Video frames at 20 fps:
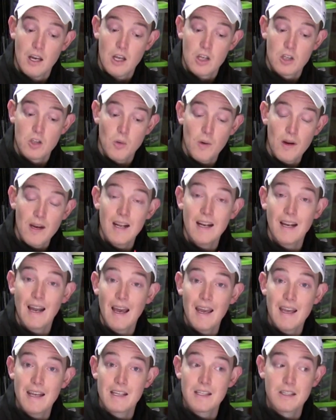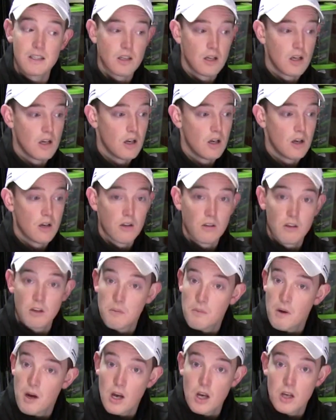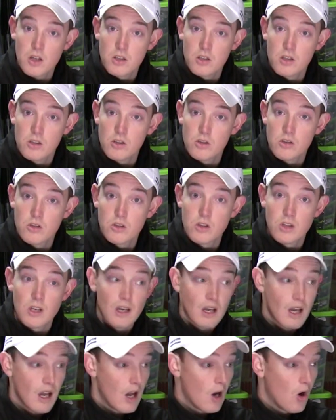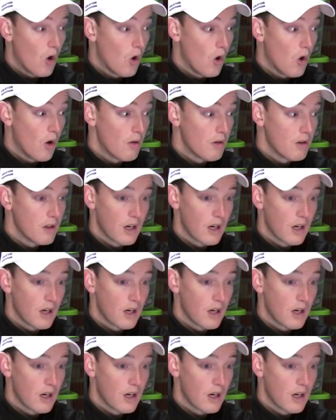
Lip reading: So any lakes, commercials, or